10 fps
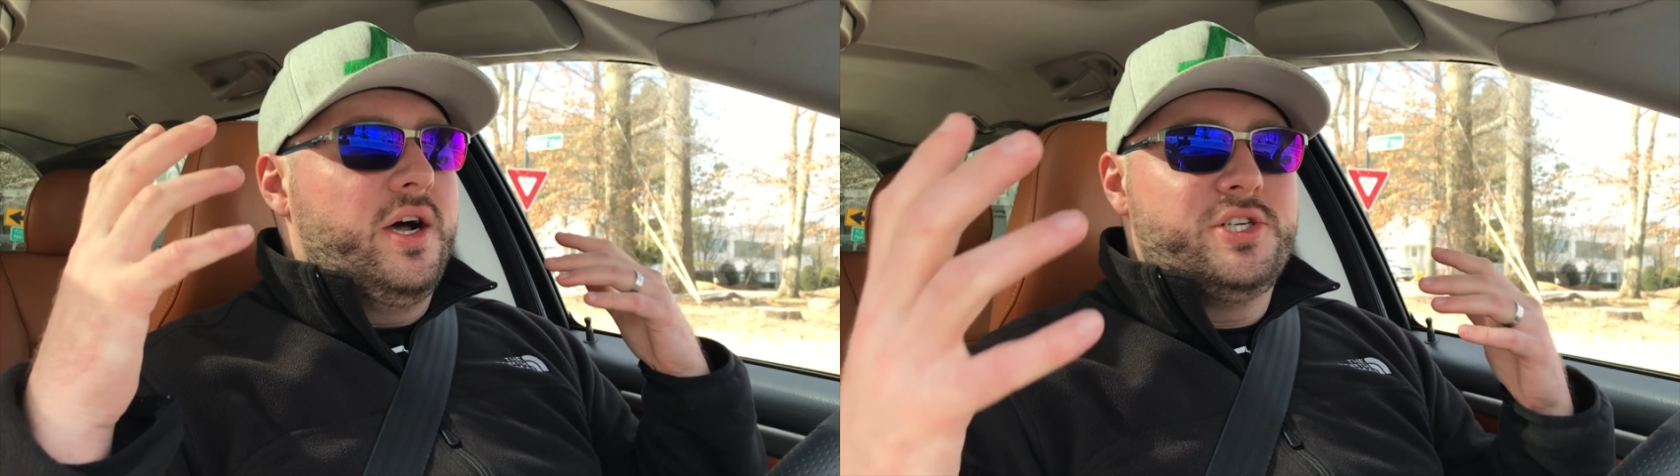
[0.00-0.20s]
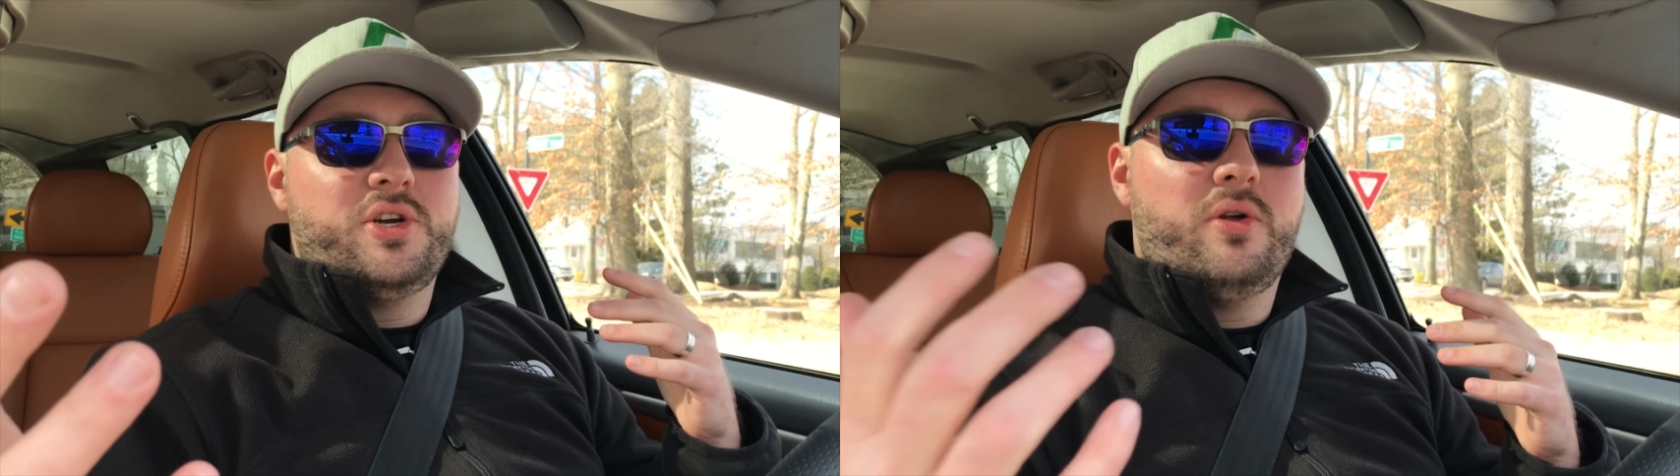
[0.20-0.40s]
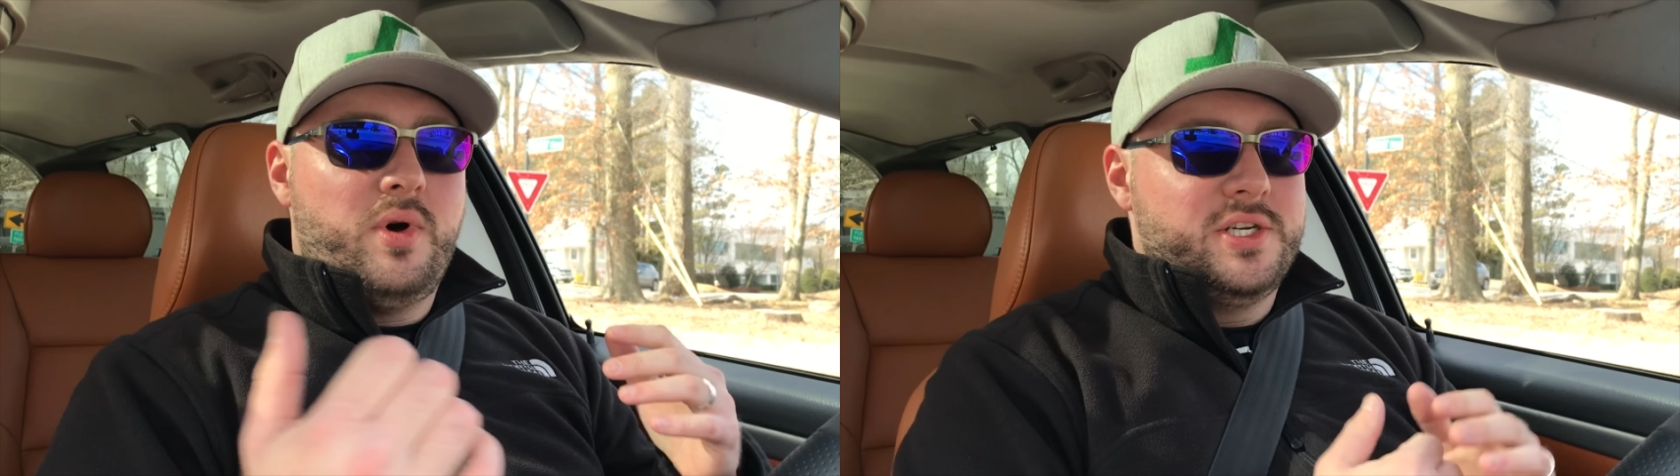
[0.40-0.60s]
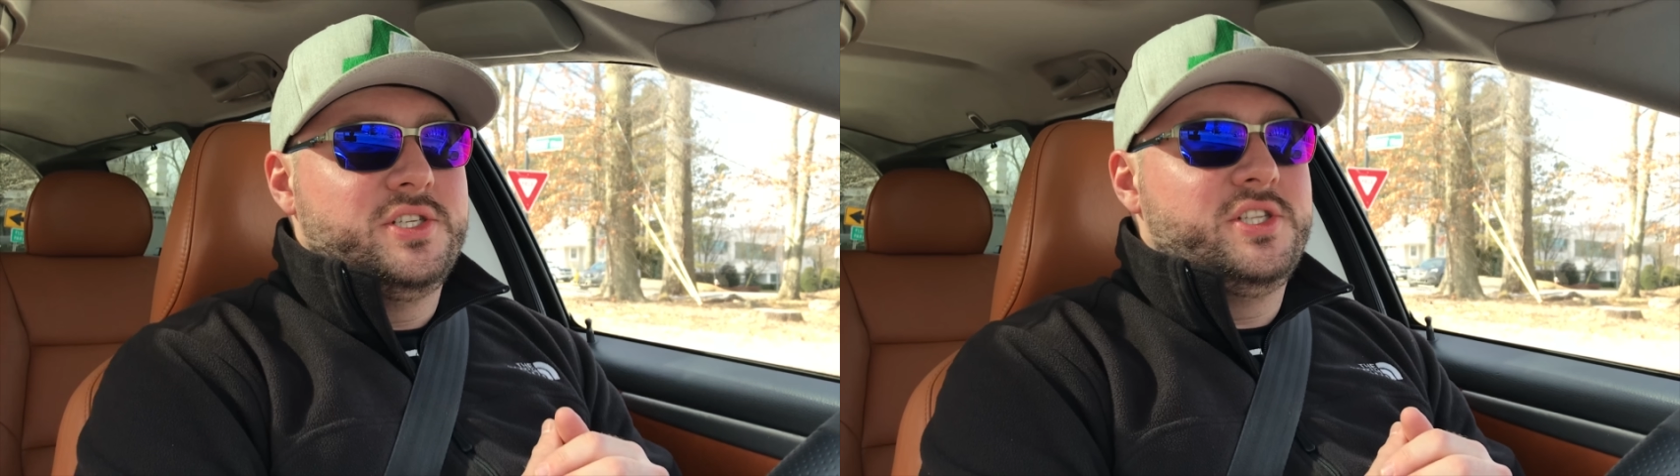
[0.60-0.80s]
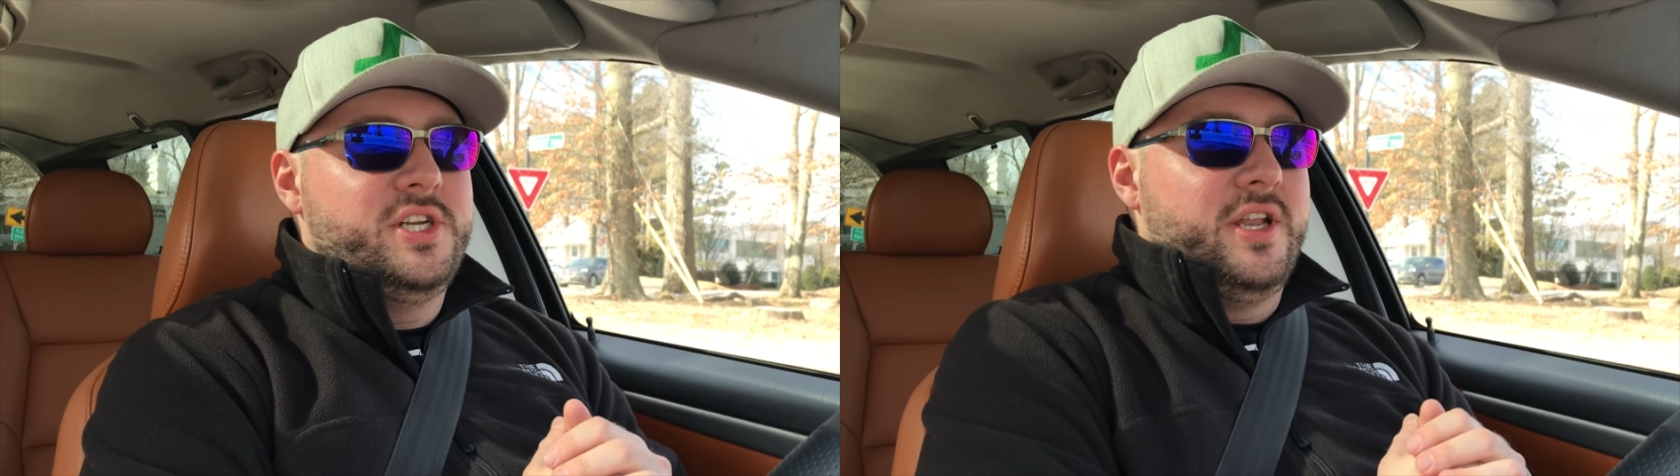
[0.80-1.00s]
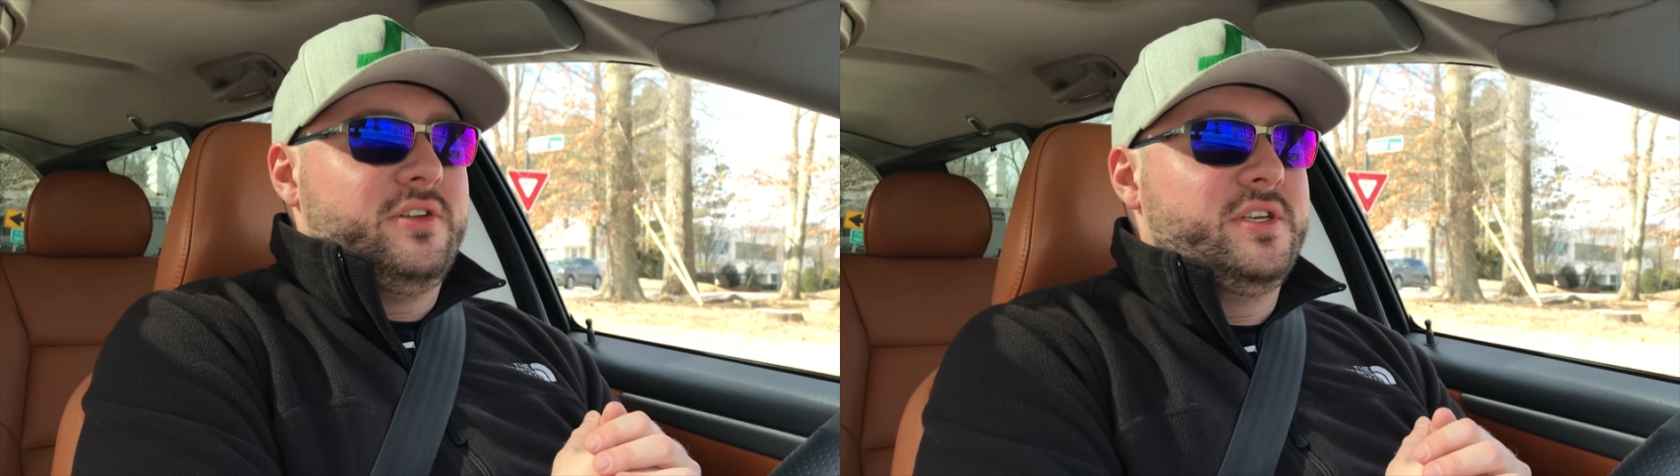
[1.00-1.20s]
Sean watches the channel.